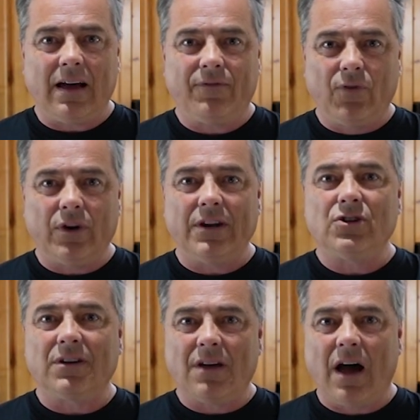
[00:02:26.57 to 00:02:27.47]

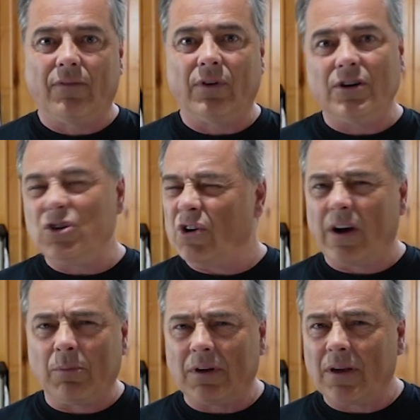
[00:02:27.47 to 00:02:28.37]
footage and coverage, and you're
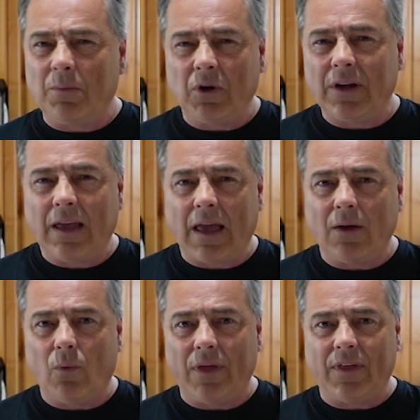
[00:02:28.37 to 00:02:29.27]
able to
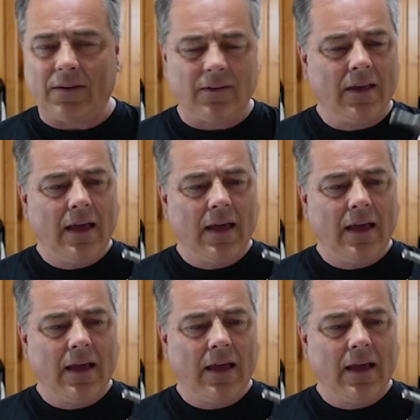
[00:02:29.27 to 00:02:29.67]
communicate with it.